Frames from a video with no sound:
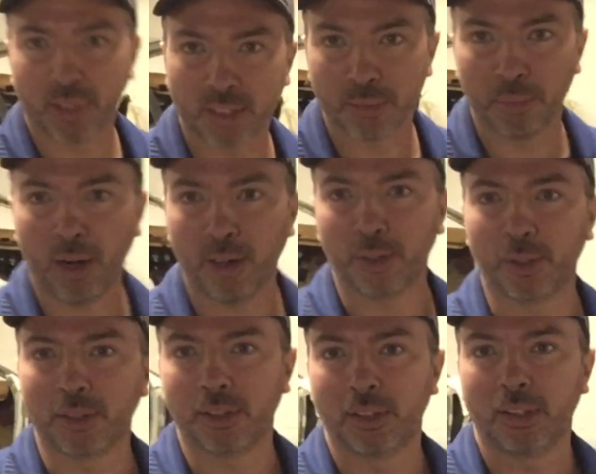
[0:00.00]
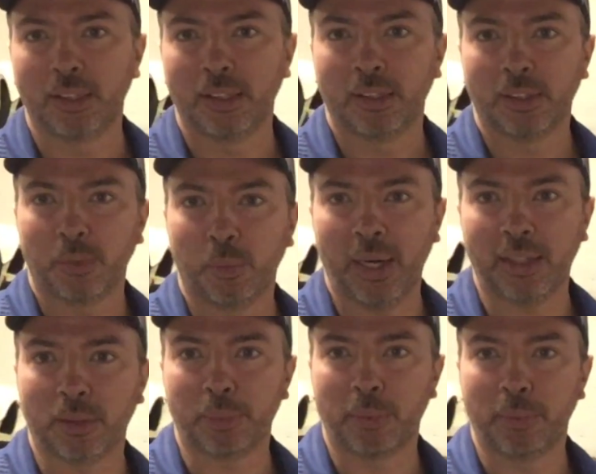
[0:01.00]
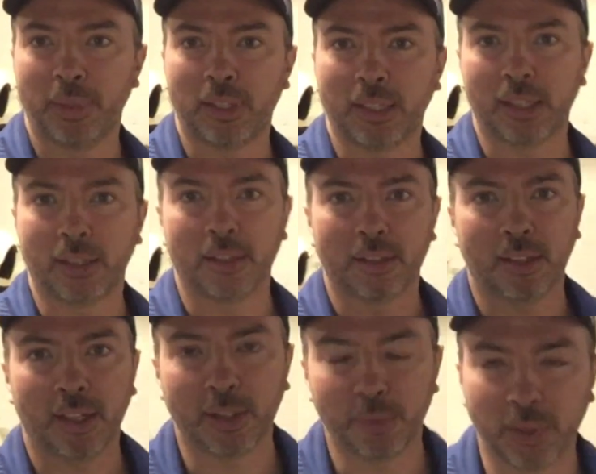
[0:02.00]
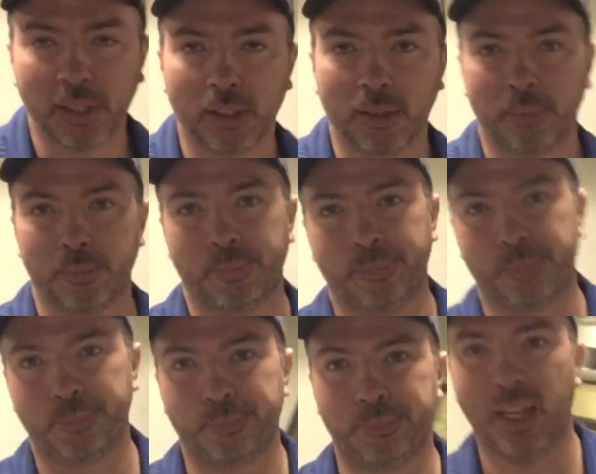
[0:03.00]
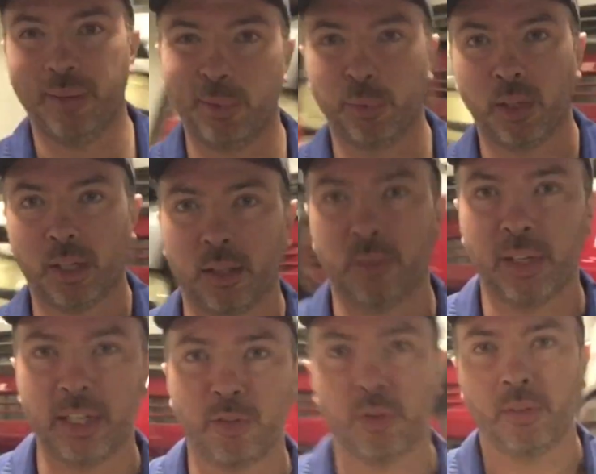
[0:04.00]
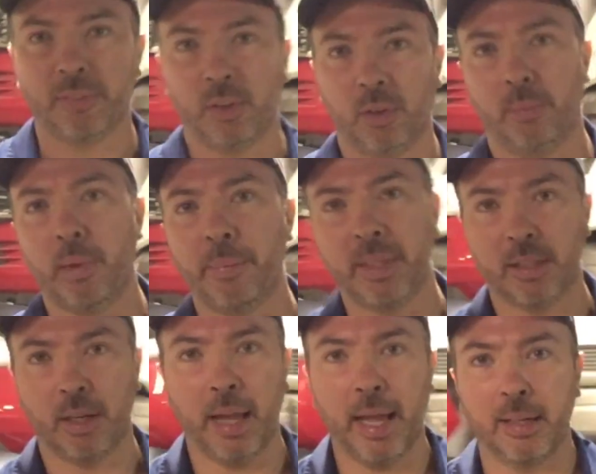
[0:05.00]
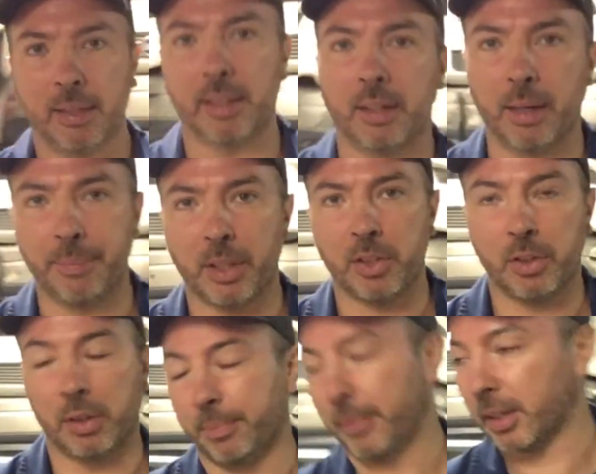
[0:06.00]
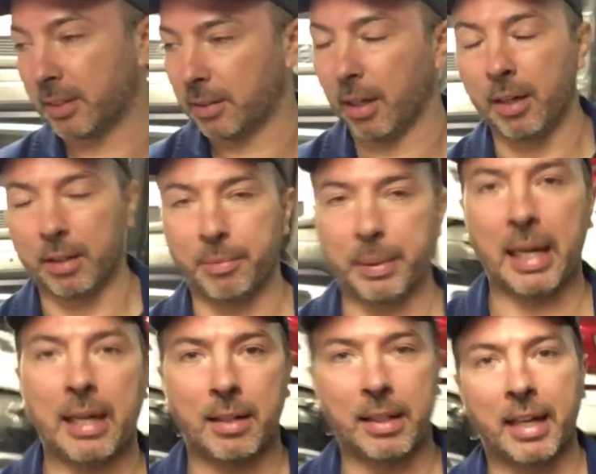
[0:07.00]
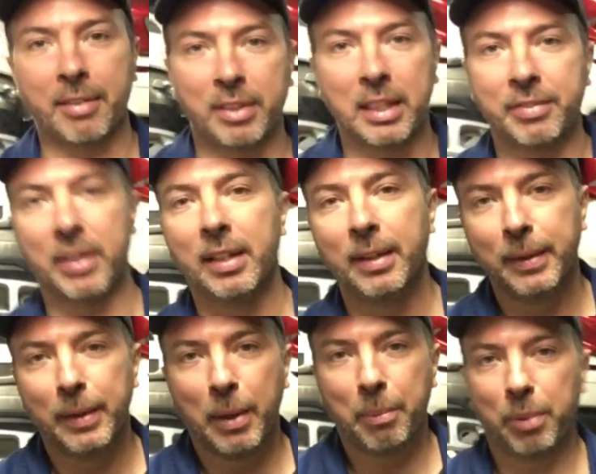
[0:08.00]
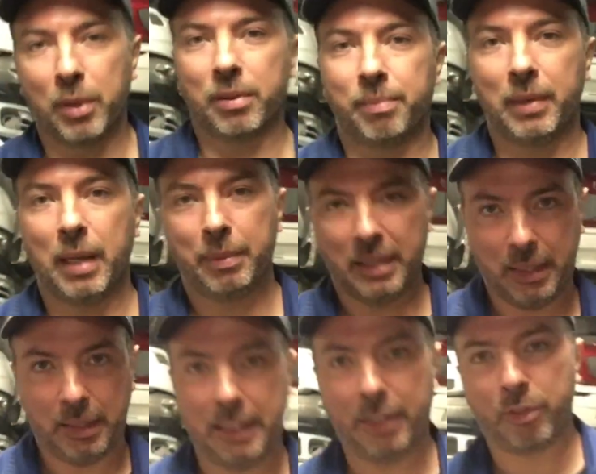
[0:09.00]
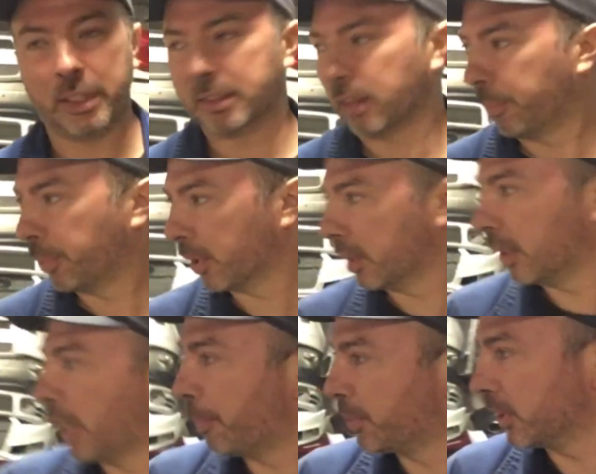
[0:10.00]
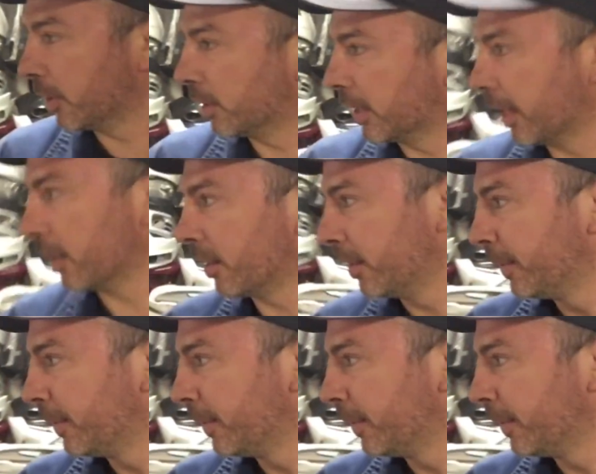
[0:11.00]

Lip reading: And tomorrow, weather permitting, I will maybe work on the Range Rover, or maybe start editing. I'm not sure. Not start. I've been editing every evening, but maybe literally start putting an episode together.